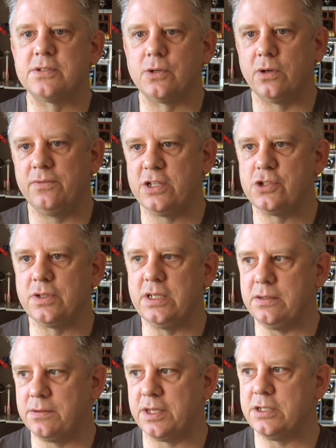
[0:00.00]
So
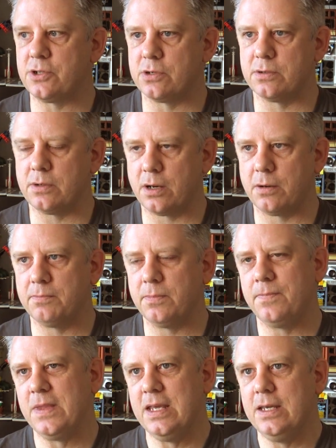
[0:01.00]
eventually things are
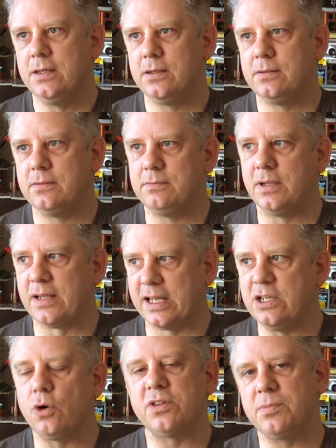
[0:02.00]

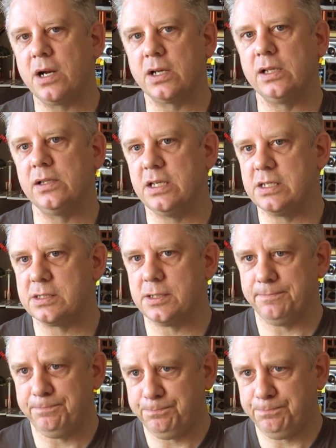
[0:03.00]
like in North America, at least